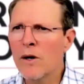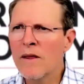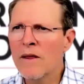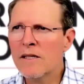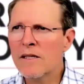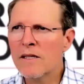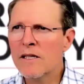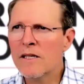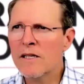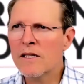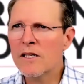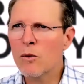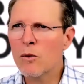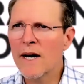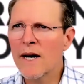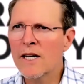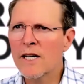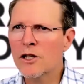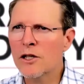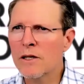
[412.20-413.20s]
that
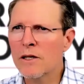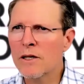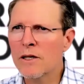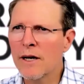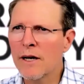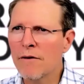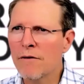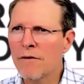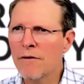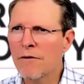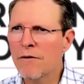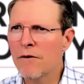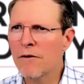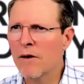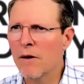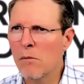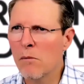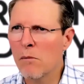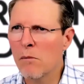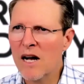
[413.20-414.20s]
situation, if the
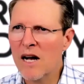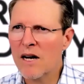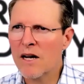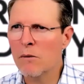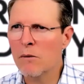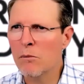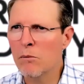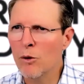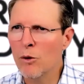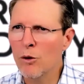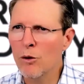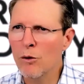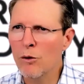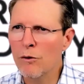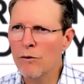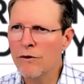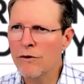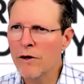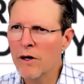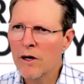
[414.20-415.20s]
market
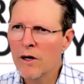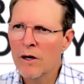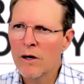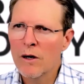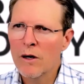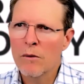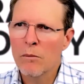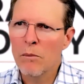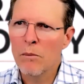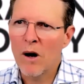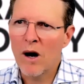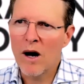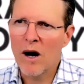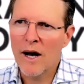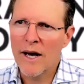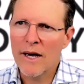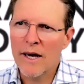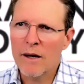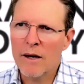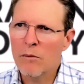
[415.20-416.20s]
moved
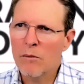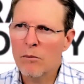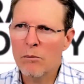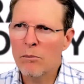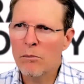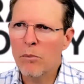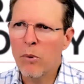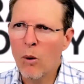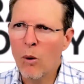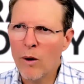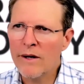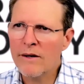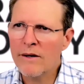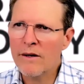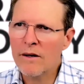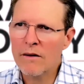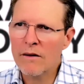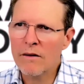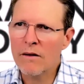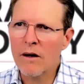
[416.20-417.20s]
by
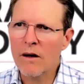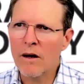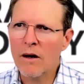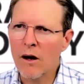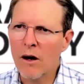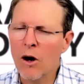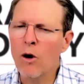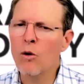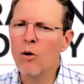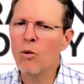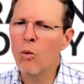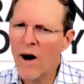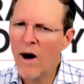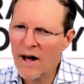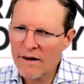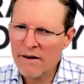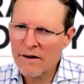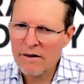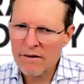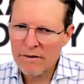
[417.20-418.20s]

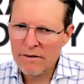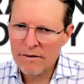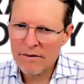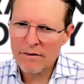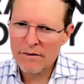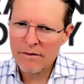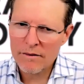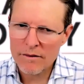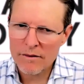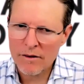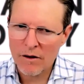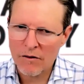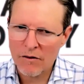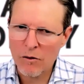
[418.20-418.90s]
0.01 of a